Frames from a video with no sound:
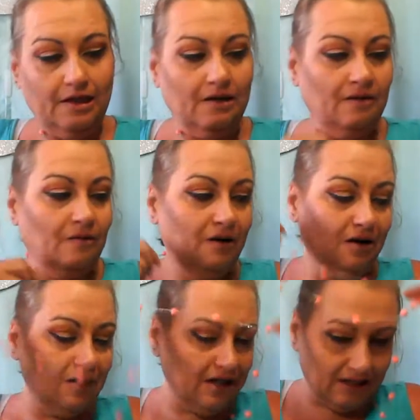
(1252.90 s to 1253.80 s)
We're
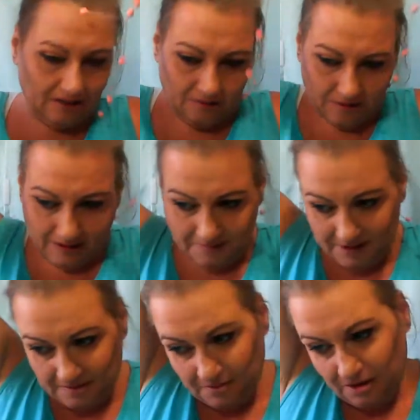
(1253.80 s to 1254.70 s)
already at
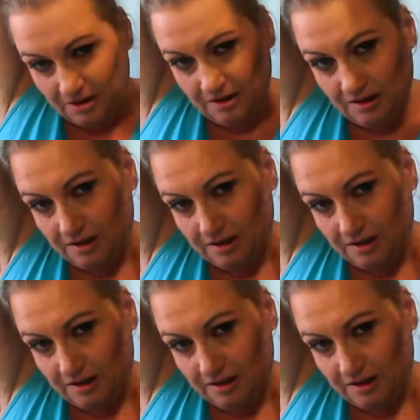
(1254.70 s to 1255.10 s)
20-minute mark.